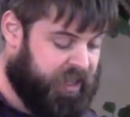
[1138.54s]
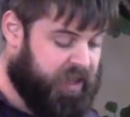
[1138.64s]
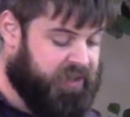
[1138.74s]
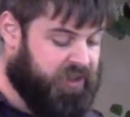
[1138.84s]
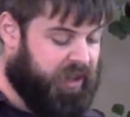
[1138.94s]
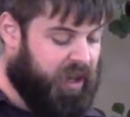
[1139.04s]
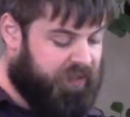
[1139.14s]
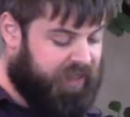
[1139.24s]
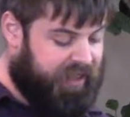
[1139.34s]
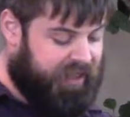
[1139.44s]
So the call
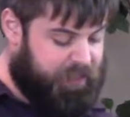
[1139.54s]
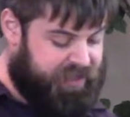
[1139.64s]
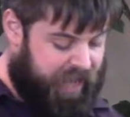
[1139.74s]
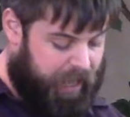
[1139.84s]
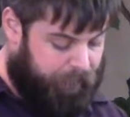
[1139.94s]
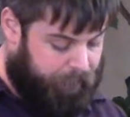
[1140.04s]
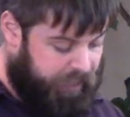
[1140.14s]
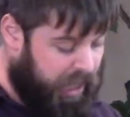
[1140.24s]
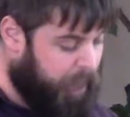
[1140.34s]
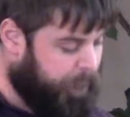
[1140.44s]
of God comes to Abram,
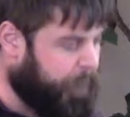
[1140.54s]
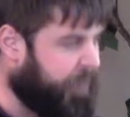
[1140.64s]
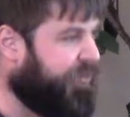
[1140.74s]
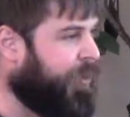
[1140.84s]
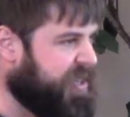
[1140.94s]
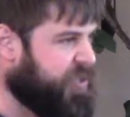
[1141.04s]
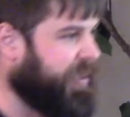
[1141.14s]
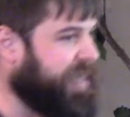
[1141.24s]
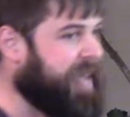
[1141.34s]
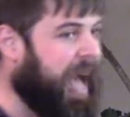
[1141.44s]
but before it's
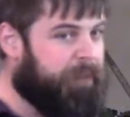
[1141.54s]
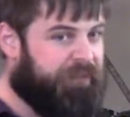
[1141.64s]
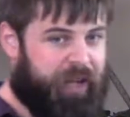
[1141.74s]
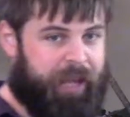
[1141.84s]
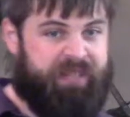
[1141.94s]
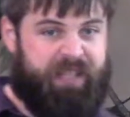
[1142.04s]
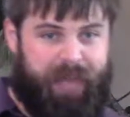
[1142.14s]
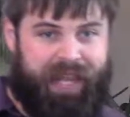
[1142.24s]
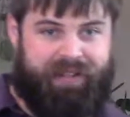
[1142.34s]
really time for him to make a